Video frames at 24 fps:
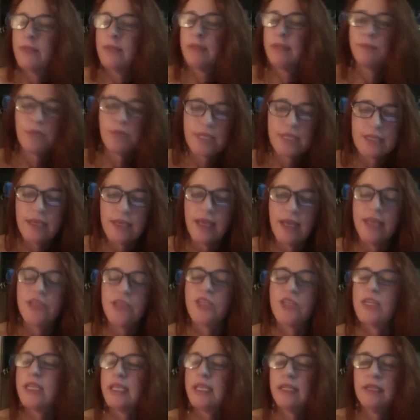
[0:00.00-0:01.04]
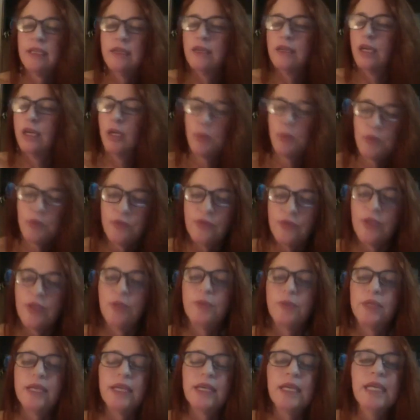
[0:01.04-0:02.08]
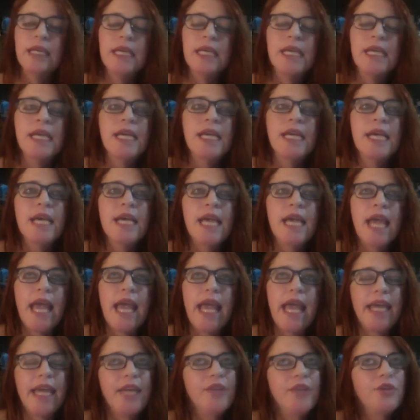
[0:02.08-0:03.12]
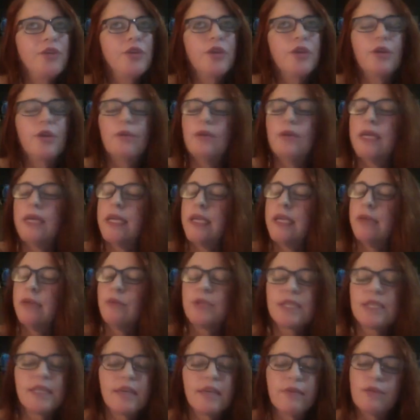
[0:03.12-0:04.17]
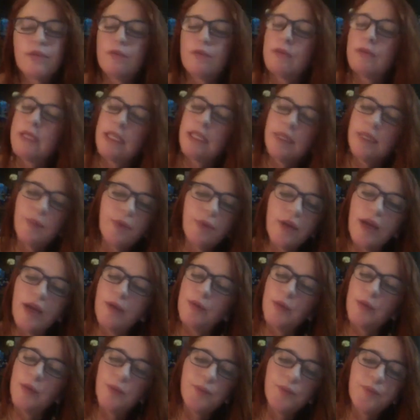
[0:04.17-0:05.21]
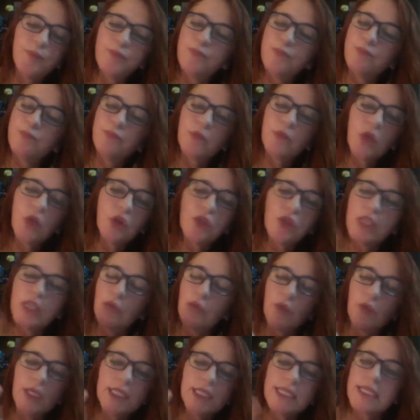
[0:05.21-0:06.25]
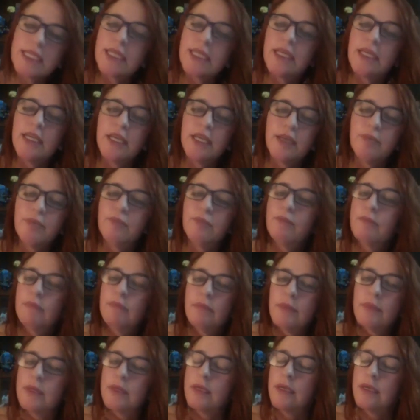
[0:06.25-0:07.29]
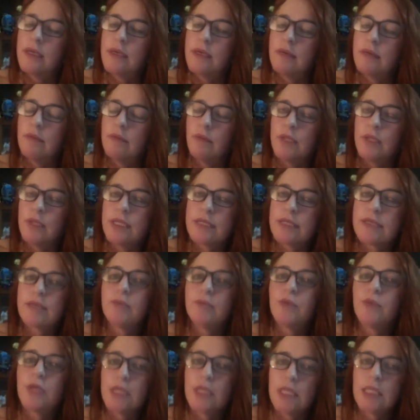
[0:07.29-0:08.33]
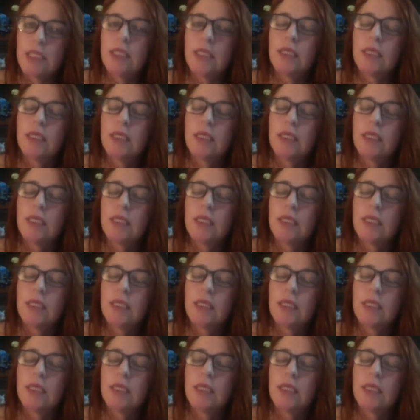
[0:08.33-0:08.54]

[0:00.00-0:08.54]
misogyny, homophobia. And, you know, it was never really a problem. Only one time when someone